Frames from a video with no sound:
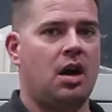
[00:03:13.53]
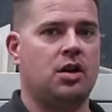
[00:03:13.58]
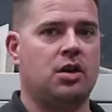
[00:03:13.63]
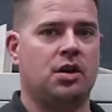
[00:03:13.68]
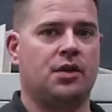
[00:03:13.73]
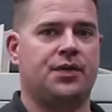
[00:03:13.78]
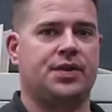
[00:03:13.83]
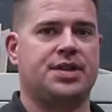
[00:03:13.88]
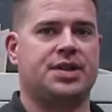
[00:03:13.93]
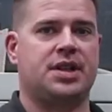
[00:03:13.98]
I
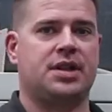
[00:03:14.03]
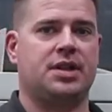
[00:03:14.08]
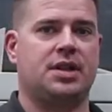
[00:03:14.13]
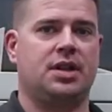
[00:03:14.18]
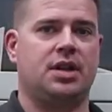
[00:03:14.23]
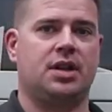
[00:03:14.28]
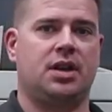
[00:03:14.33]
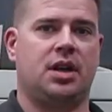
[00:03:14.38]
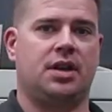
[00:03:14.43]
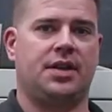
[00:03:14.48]
don't know if you've seen
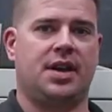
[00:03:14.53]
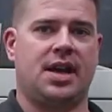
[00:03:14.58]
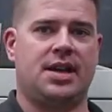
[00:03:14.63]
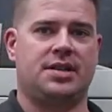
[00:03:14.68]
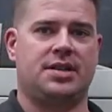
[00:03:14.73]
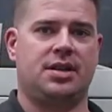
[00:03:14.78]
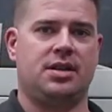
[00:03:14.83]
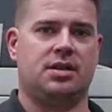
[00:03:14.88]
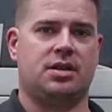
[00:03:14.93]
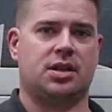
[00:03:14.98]
the
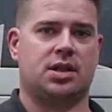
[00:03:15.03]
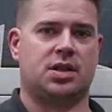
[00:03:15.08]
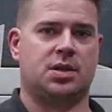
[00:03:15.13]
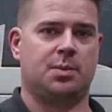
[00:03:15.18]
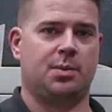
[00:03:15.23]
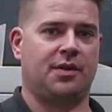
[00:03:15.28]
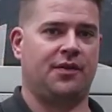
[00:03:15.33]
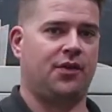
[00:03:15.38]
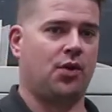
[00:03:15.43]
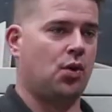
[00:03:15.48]
AC
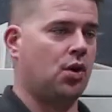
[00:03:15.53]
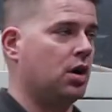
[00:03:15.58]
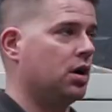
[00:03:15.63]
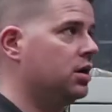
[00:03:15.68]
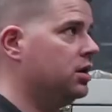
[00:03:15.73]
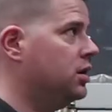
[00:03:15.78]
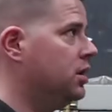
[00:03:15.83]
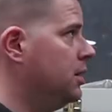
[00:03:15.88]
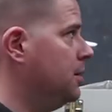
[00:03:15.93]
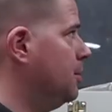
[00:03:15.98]
system
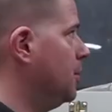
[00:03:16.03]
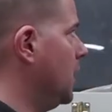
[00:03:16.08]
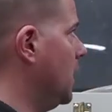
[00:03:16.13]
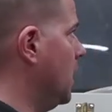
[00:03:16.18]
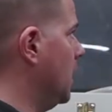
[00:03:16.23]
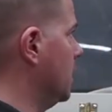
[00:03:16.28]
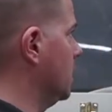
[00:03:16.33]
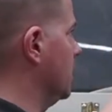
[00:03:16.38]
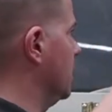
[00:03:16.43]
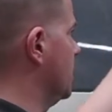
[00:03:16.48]
before,
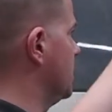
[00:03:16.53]
but